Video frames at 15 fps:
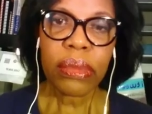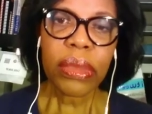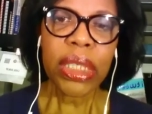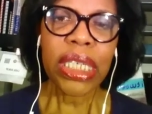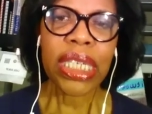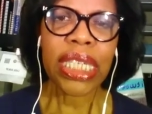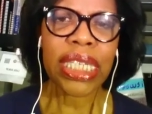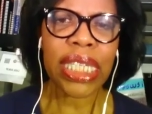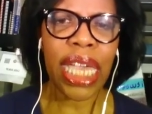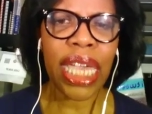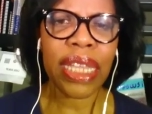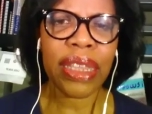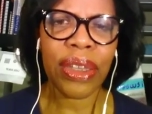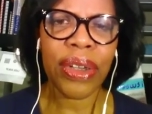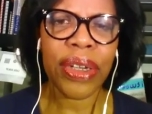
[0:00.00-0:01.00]
It is
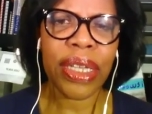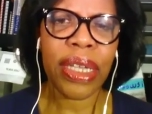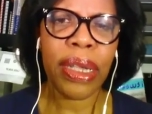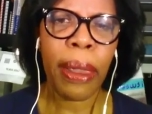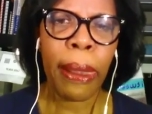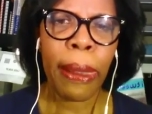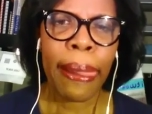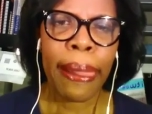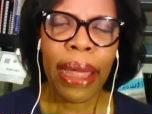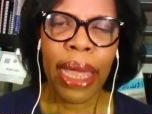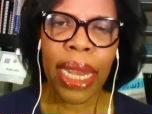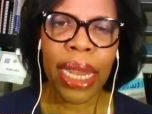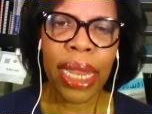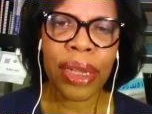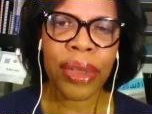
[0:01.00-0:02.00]
eight thirty,
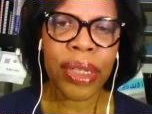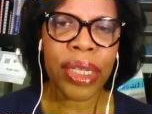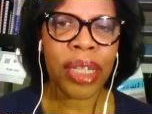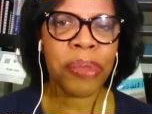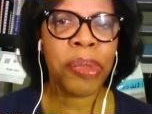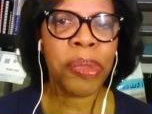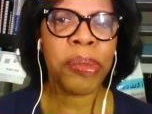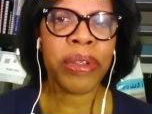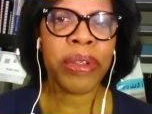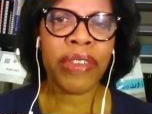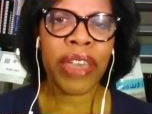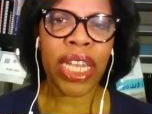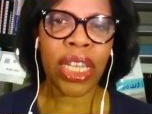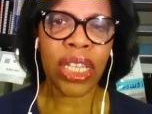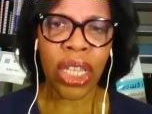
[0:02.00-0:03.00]
and I know a lot of people have
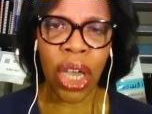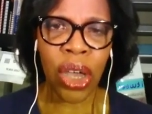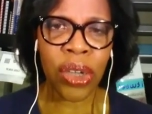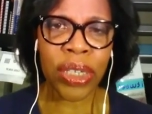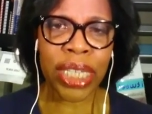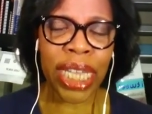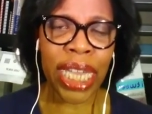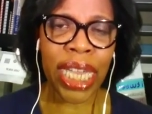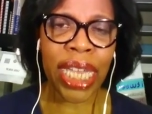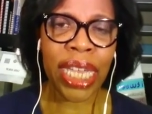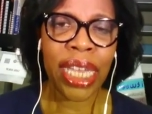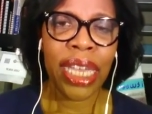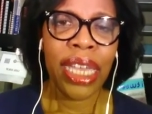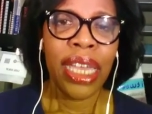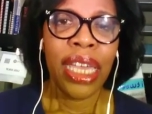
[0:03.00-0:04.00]
had a long day,
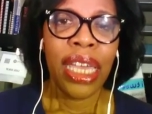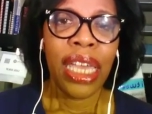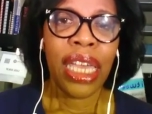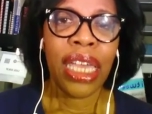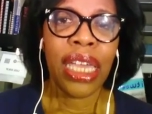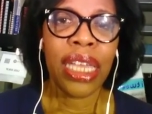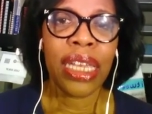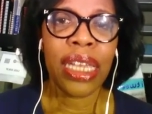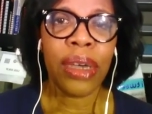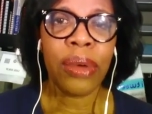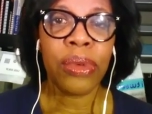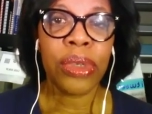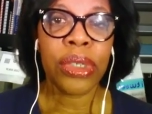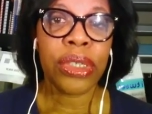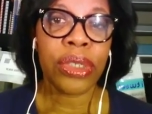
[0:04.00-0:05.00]
and I
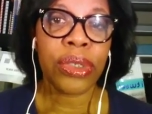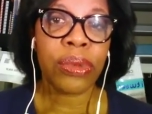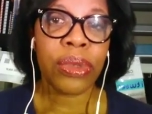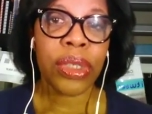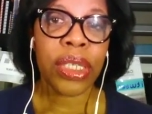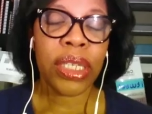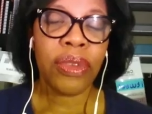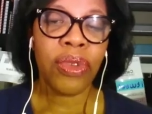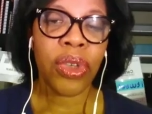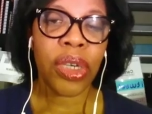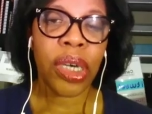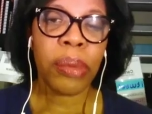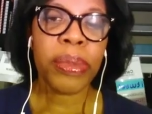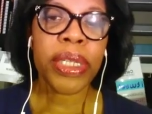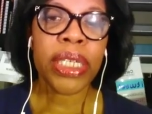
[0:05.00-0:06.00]
want, just wanted to give you a
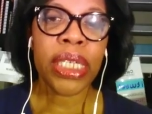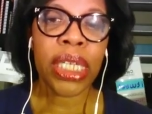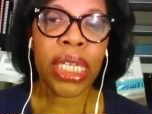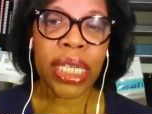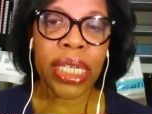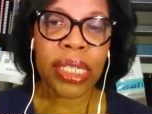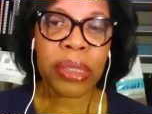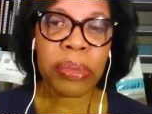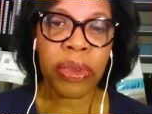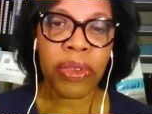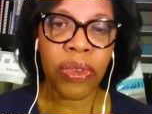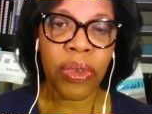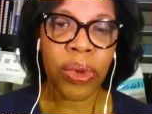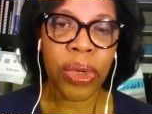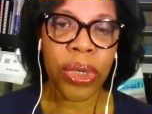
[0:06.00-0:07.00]
couple of nuggets
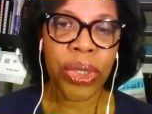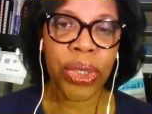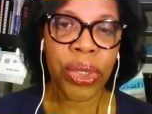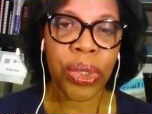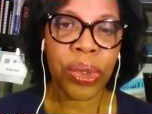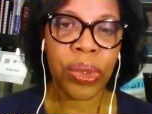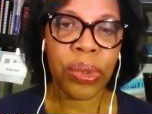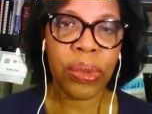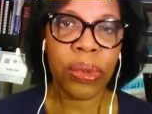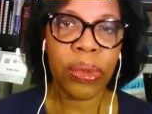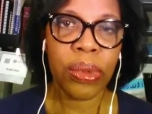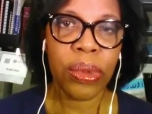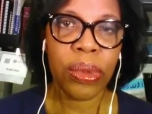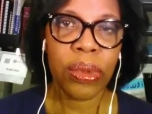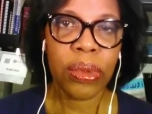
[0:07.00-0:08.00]
before you
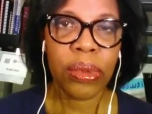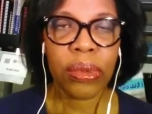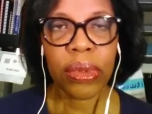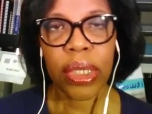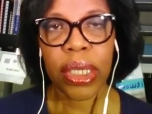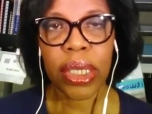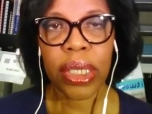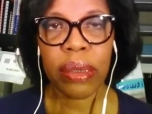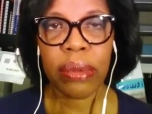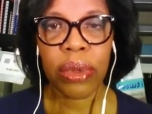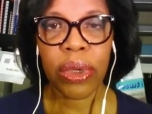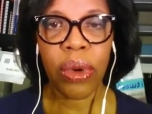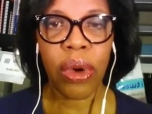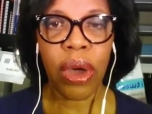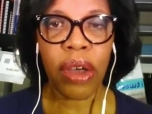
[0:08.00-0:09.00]
um,
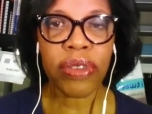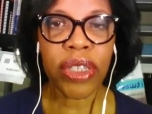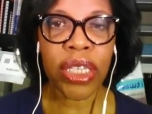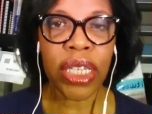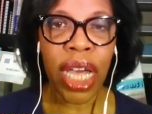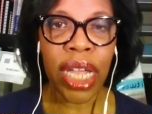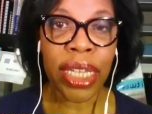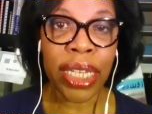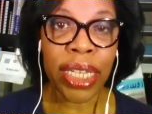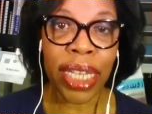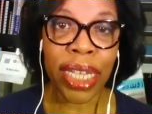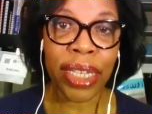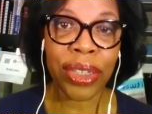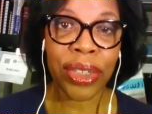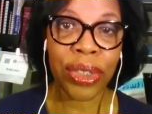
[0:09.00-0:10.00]
go off to La La
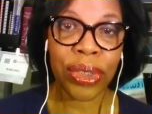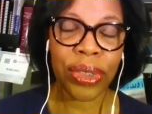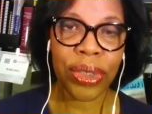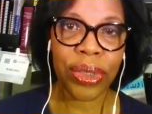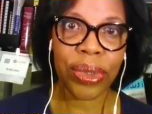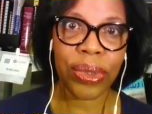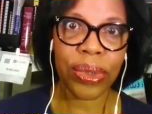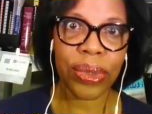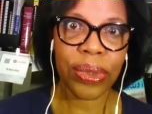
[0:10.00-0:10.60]
Land to